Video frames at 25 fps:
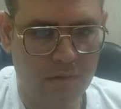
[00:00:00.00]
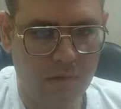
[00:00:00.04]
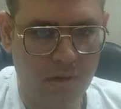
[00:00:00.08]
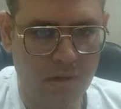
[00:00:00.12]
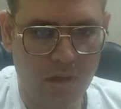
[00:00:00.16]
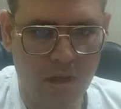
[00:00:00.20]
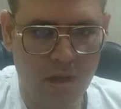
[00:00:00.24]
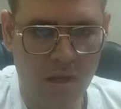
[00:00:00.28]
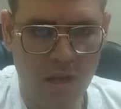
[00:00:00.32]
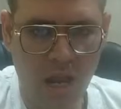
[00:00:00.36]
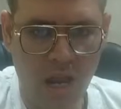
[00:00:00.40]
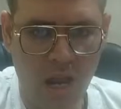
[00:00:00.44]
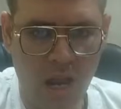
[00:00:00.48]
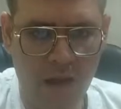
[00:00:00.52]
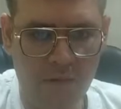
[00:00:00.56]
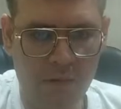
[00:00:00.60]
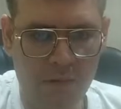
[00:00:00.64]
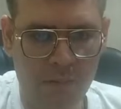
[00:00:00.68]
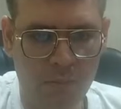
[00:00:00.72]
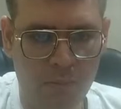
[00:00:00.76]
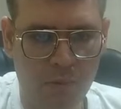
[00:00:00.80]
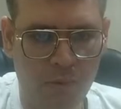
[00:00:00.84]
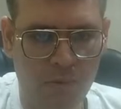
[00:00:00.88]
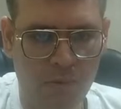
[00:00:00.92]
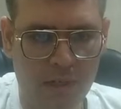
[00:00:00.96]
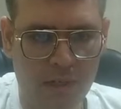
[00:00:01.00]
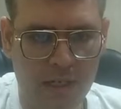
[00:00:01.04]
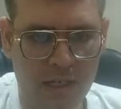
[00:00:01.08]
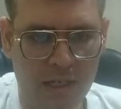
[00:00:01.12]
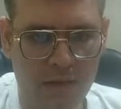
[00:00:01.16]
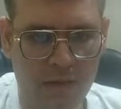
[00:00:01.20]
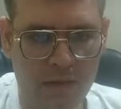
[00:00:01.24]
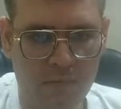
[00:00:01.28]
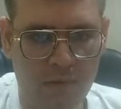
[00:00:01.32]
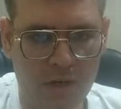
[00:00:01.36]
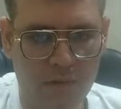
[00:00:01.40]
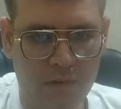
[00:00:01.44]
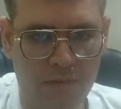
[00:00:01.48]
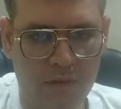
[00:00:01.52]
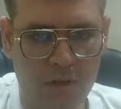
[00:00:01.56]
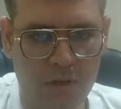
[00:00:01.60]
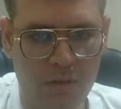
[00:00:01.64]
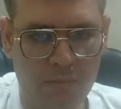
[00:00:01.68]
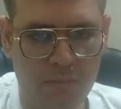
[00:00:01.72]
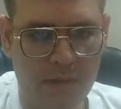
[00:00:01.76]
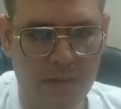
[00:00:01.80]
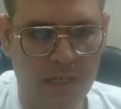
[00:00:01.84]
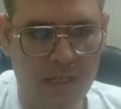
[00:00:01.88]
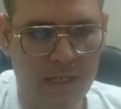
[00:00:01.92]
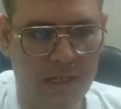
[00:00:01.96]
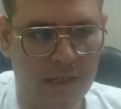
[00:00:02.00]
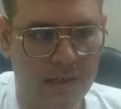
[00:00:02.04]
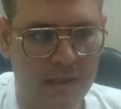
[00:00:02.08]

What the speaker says: I will move it here. What will you play?